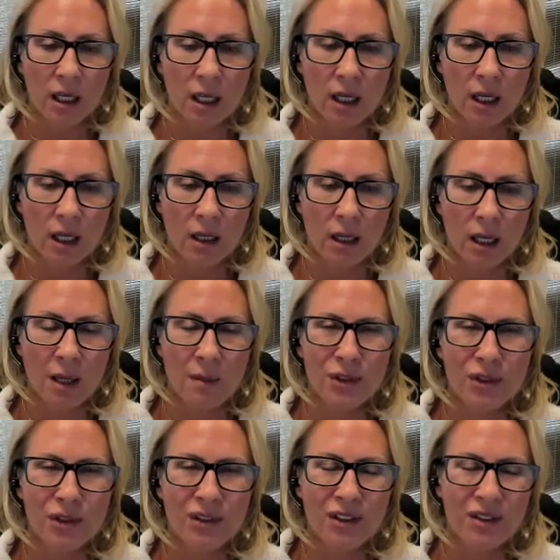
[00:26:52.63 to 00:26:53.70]
And I'm
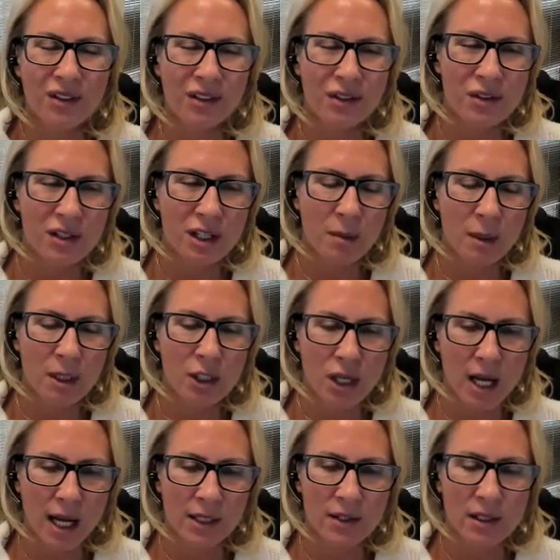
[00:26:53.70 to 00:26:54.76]
sure that there's going to be
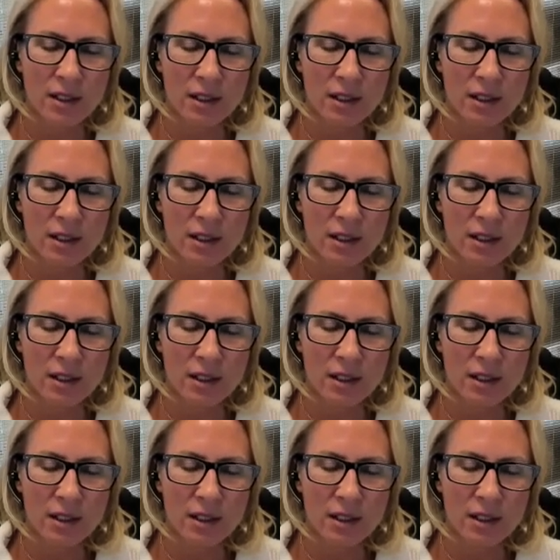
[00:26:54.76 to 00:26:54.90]
chats